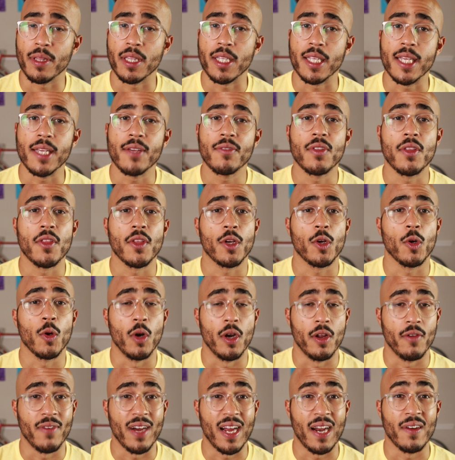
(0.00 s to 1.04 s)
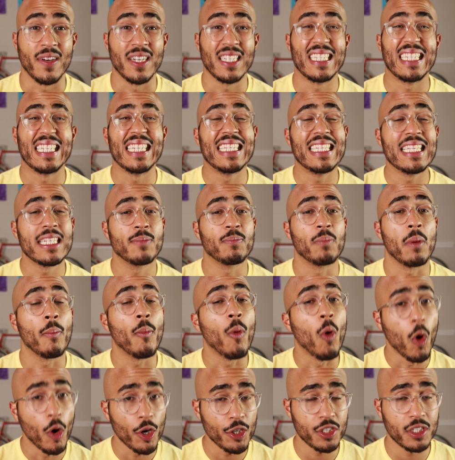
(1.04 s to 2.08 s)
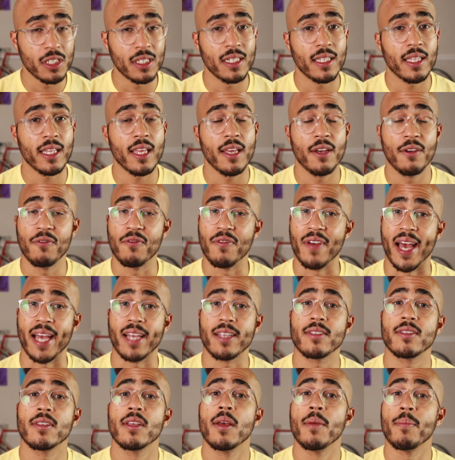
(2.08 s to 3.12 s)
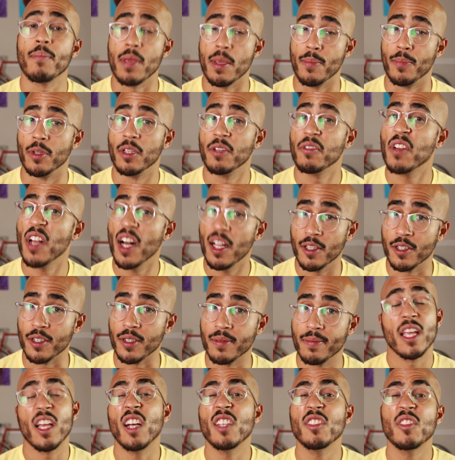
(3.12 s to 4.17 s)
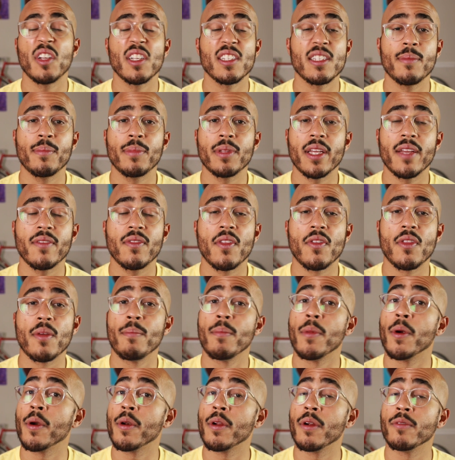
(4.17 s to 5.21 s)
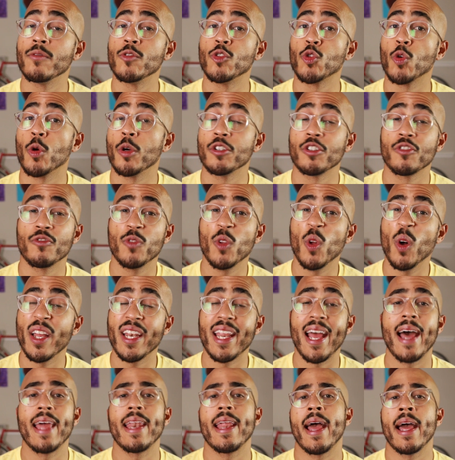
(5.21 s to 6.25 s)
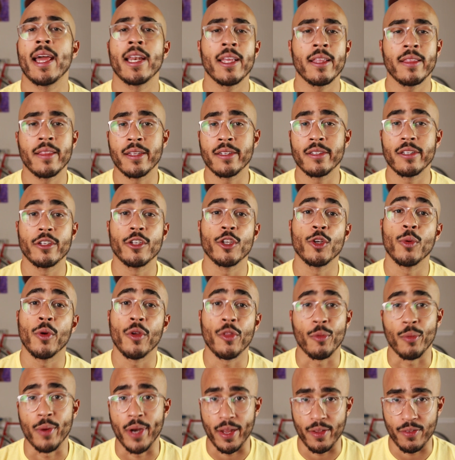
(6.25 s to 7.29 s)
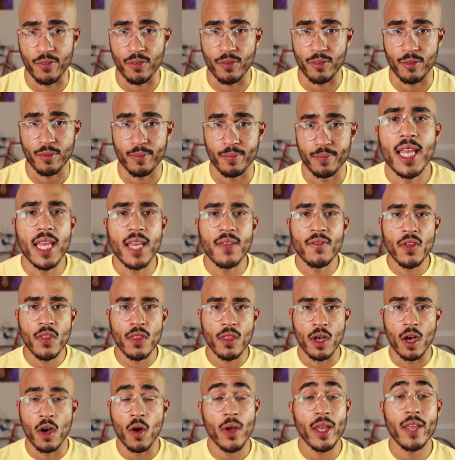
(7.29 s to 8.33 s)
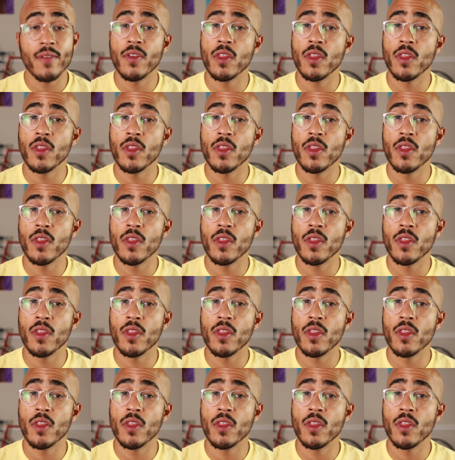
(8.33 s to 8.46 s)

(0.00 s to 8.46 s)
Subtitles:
believe that the coronavirus disproportionately affects people of color. He also doesn't believe that the murder of George Floyd had anything to do with race. Even though